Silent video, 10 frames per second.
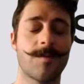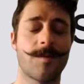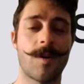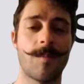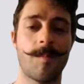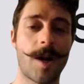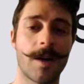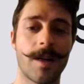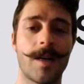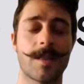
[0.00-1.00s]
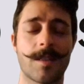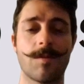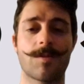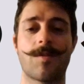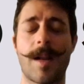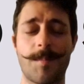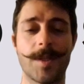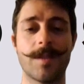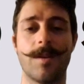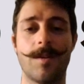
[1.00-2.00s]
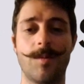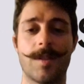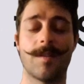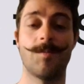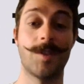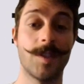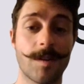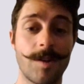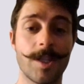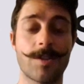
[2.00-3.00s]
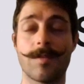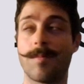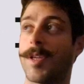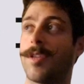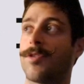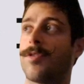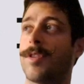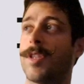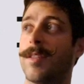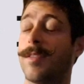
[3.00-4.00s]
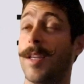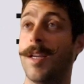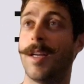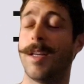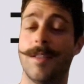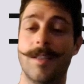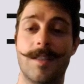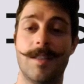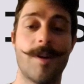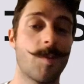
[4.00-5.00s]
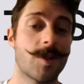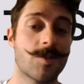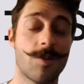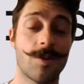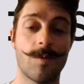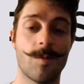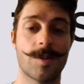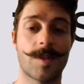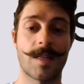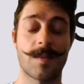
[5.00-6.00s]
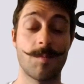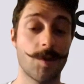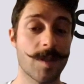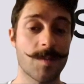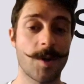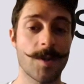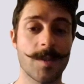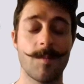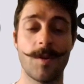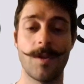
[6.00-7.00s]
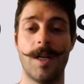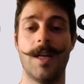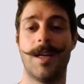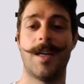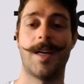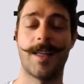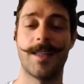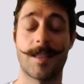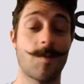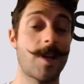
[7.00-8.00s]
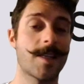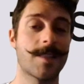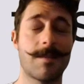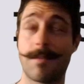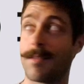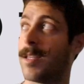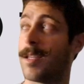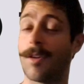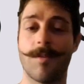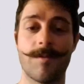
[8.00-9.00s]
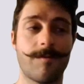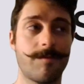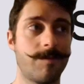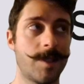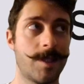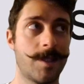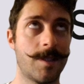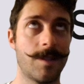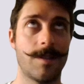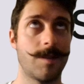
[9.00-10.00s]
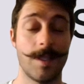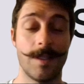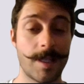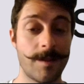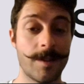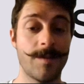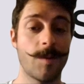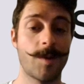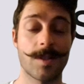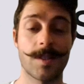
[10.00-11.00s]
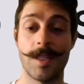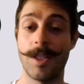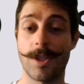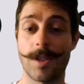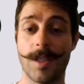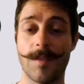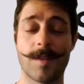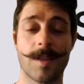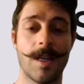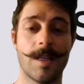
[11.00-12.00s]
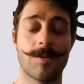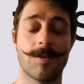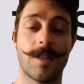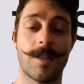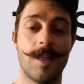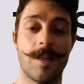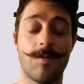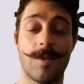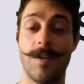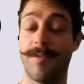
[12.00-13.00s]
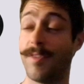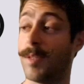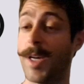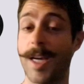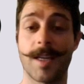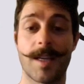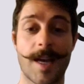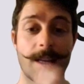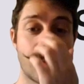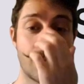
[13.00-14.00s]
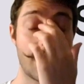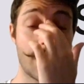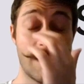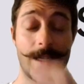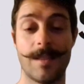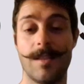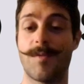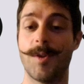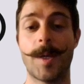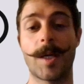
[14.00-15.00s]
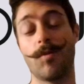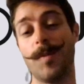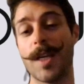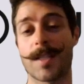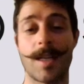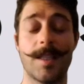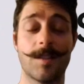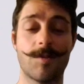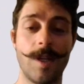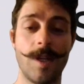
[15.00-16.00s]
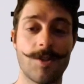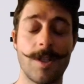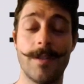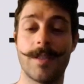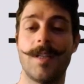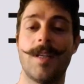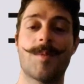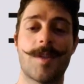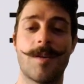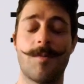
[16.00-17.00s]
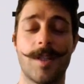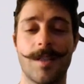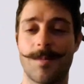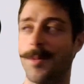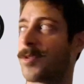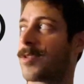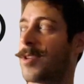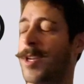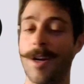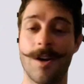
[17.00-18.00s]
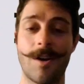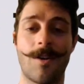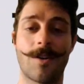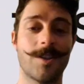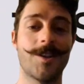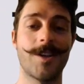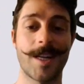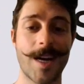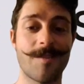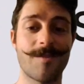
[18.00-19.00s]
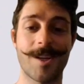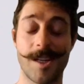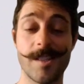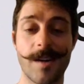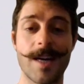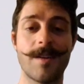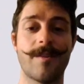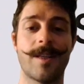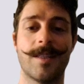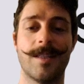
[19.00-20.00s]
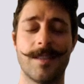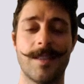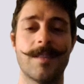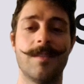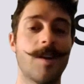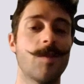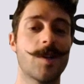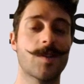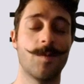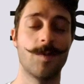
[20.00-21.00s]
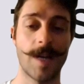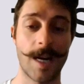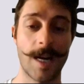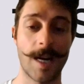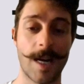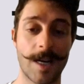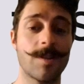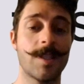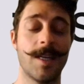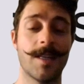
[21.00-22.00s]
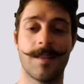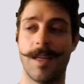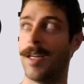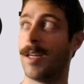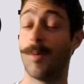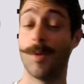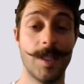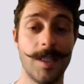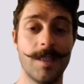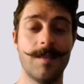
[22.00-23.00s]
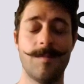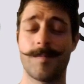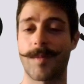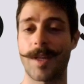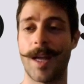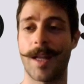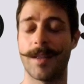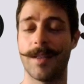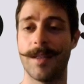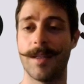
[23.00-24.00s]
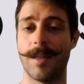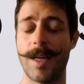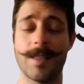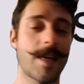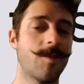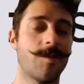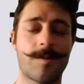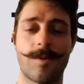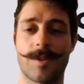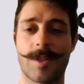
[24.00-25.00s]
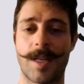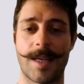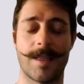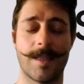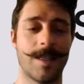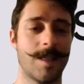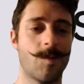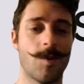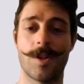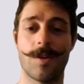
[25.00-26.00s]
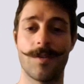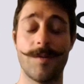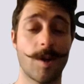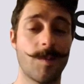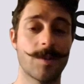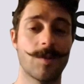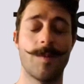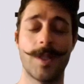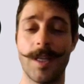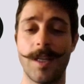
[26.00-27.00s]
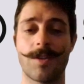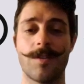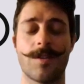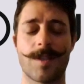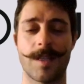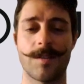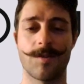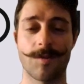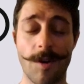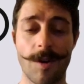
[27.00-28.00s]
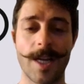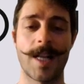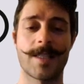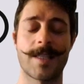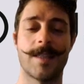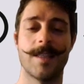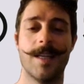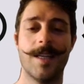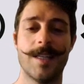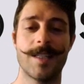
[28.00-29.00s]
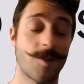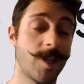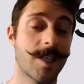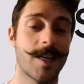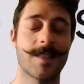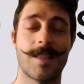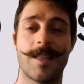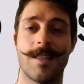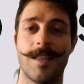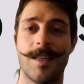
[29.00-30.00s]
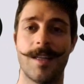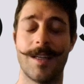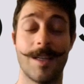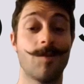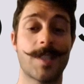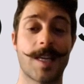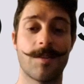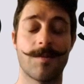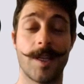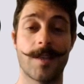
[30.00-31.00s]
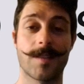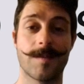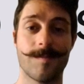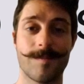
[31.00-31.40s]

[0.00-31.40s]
from partners and also helping with integration, making sure that the developer's journey was as smooth as possible, and as well as kicking off the developers' initiatives so that they could give feedback, and this feedback could be escalated to the engineering teams in a way that was order enough and clear enough, and that developers would actually get what they needed, and yeah, of course, like working on developer documentations and tutorials and screencasts and all these kind of things.